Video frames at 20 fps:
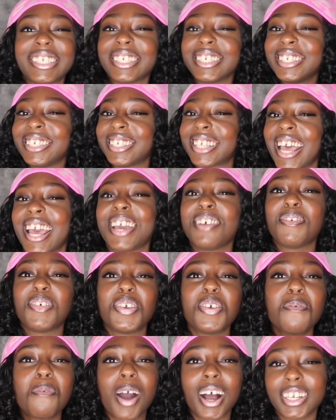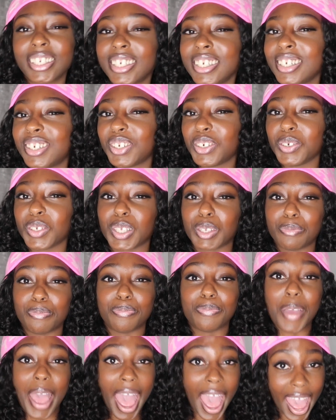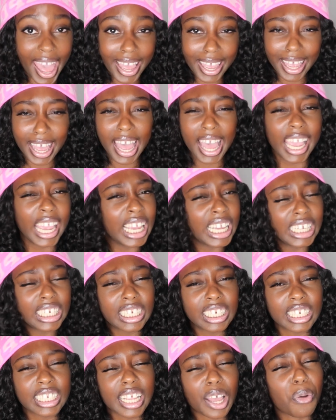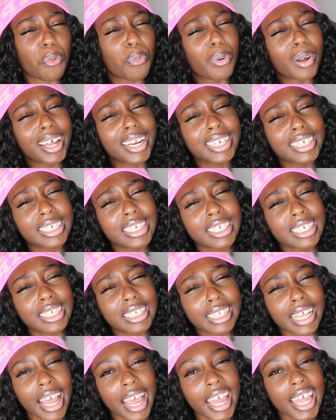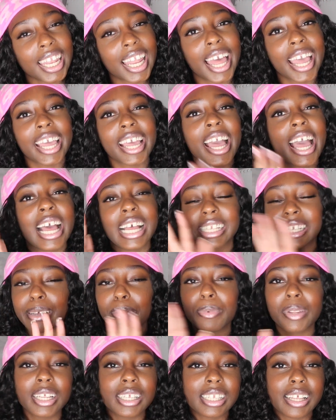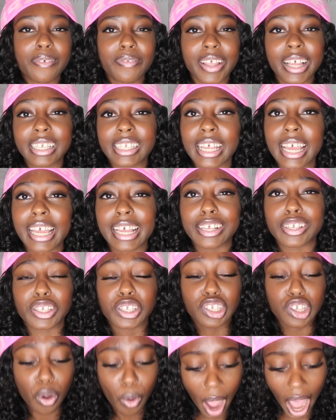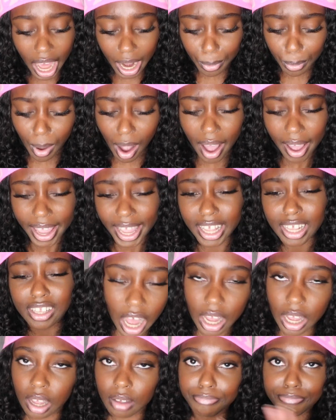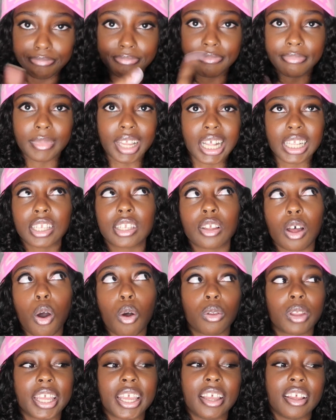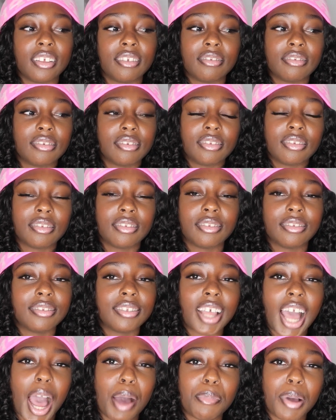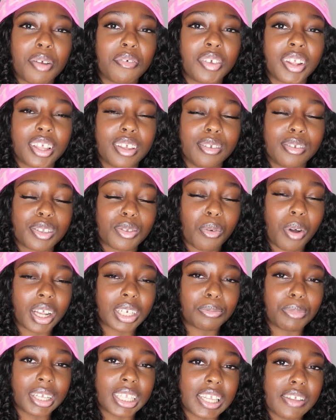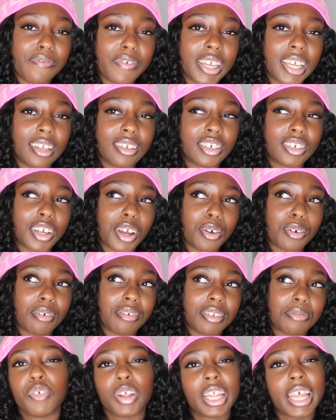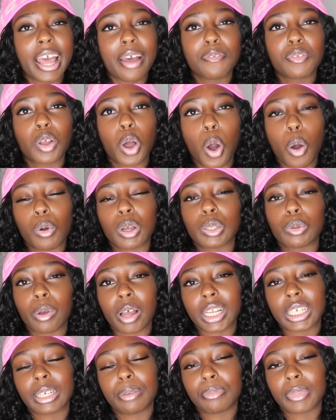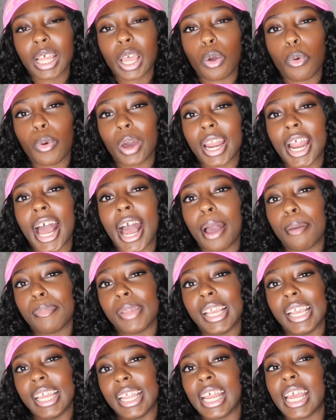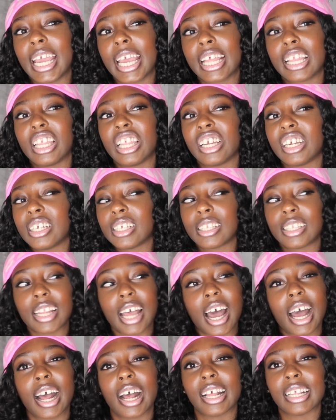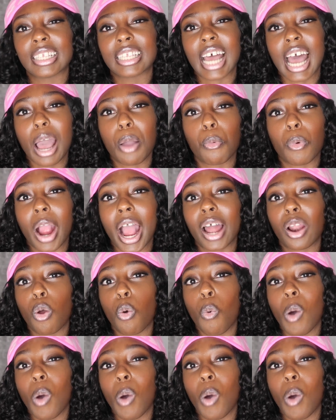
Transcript: just say when you watch these shows back, it's just like, what does she say? Like, some of the stuff they say is so out of pocket. That's the only app I really use to watch my TV shows. I really have to always watch something when I'm eating. There's not a time where I don't